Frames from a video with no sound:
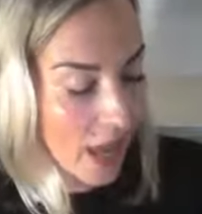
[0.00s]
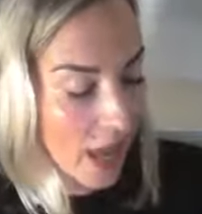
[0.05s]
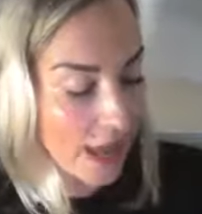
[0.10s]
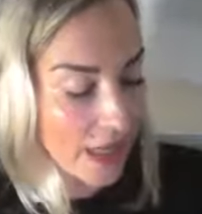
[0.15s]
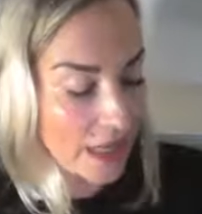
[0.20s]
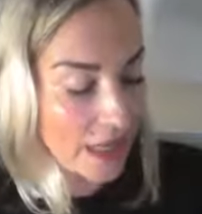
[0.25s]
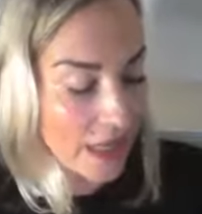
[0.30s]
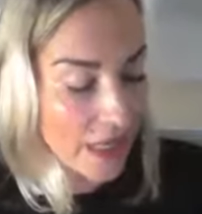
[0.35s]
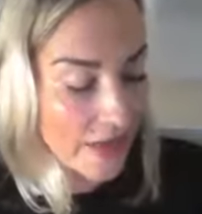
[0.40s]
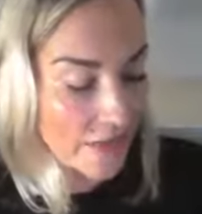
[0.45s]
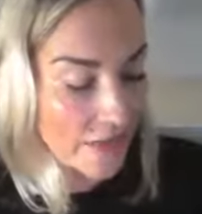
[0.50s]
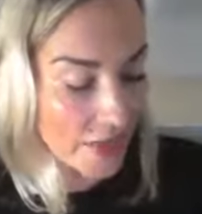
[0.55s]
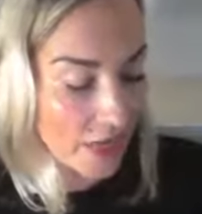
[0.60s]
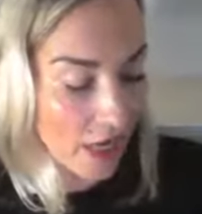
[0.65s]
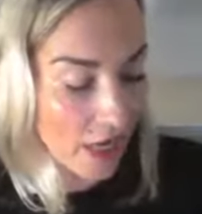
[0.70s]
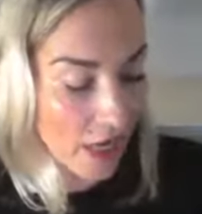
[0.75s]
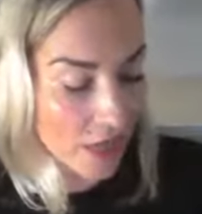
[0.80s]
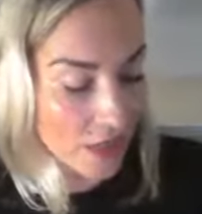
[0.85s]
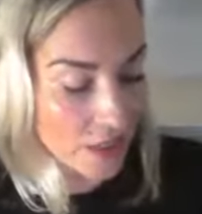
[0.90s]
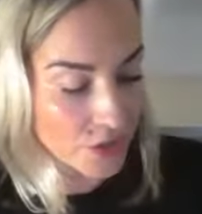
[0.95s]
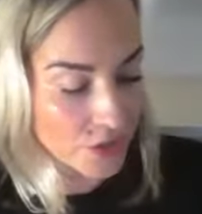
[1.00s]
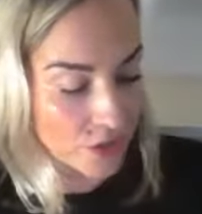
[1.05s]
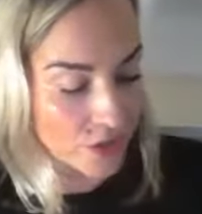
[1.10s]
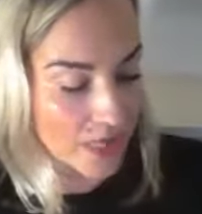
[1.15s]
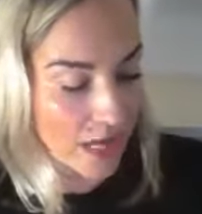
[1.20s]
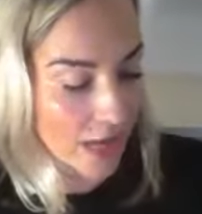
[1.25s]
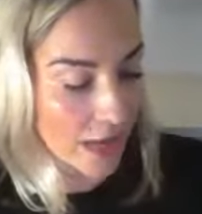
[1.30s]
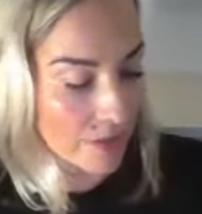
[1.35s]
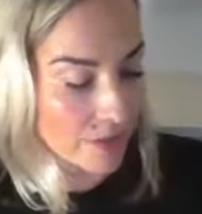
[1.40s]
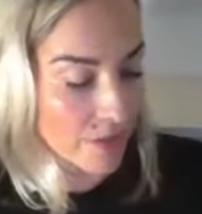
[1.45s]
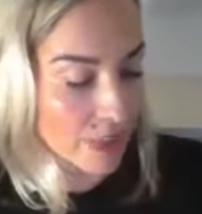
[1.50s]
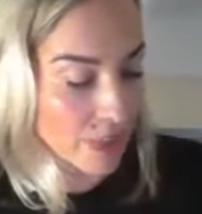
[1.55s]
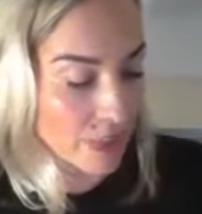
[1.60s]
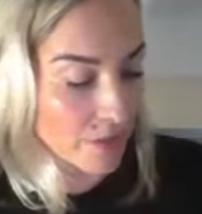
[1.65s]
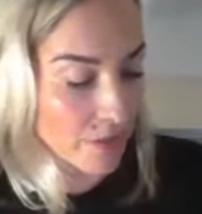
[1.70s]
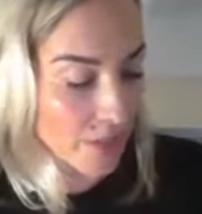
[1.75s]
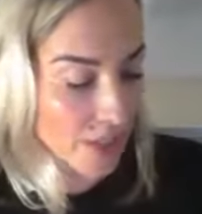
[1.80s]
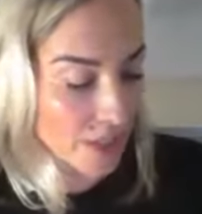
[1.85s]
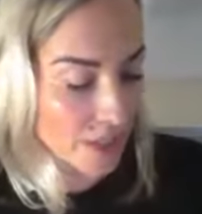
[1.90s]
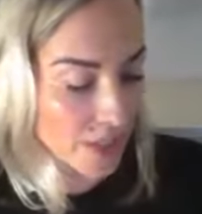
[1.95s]
and even a hundred times
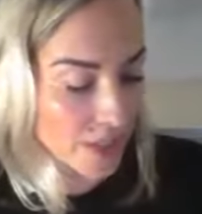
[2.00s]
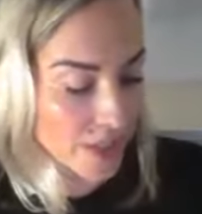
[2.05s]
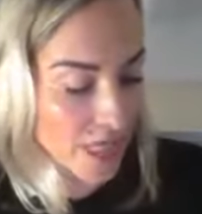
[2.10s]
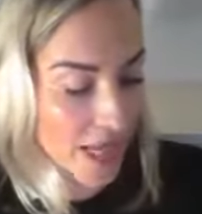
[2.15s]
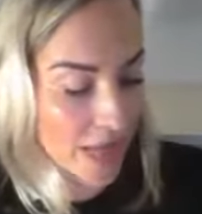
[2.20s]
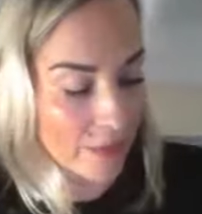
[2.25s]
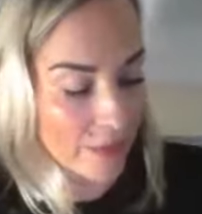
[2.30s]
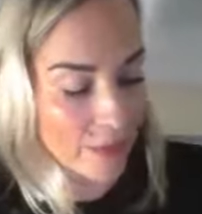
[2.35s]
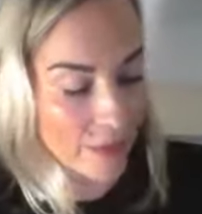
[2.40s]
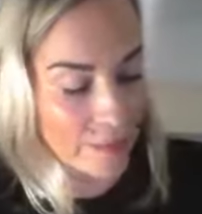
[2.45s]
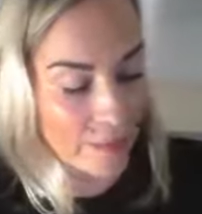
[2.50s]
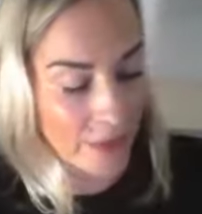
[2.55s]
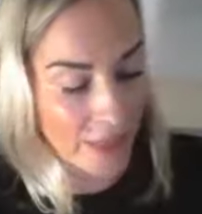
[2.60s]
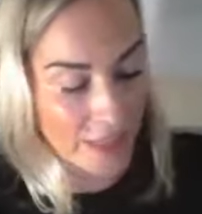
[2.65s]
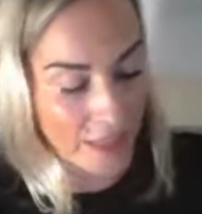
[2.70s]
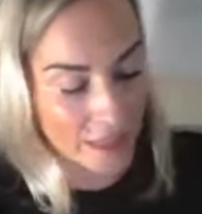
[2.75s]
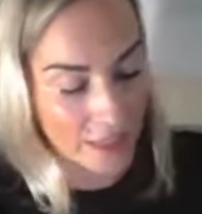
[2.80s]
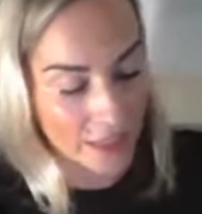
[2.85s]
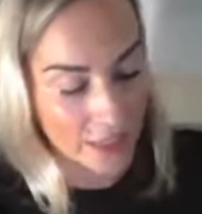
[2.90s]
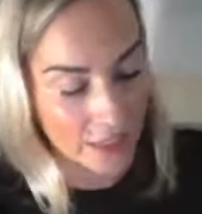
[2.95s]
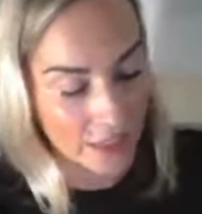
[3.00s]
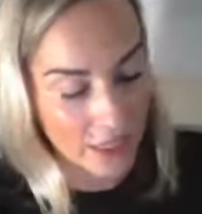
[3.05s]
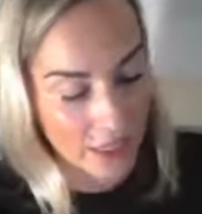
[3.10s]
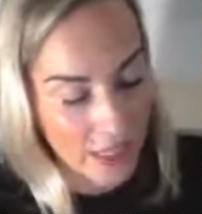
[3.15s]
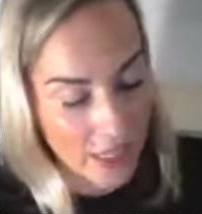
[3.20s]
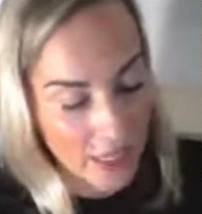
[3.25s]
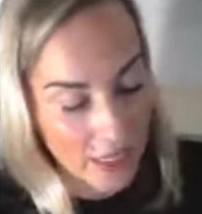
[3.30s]
as much as had been planted.